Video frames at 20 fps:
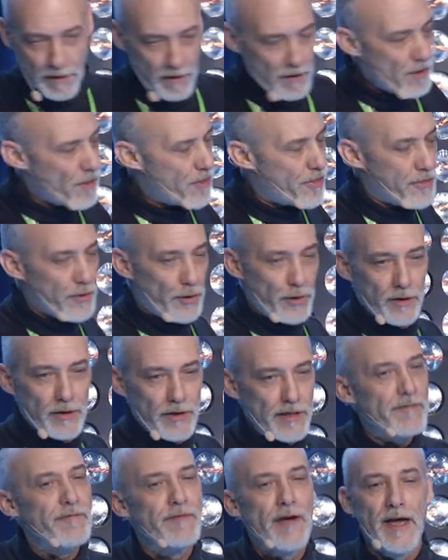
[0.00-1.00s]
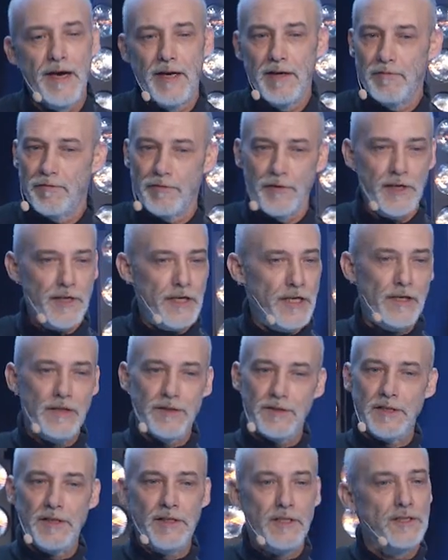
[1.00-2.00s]
thoroughly vetted for years and
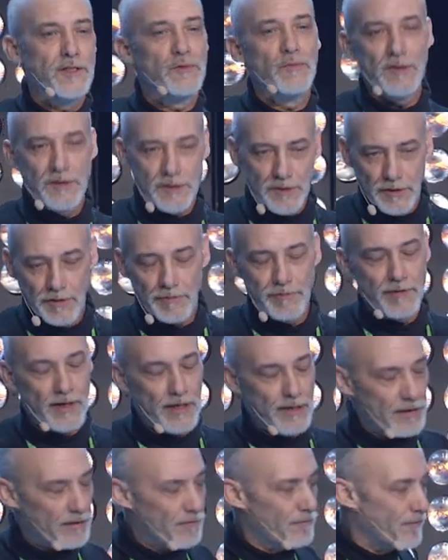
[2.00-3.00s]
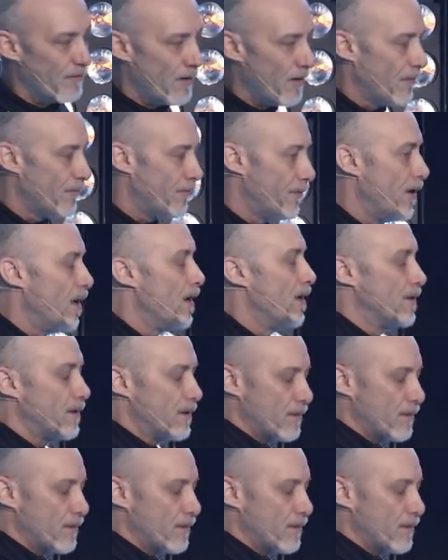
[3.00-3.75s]
years, and we're still finding flaws.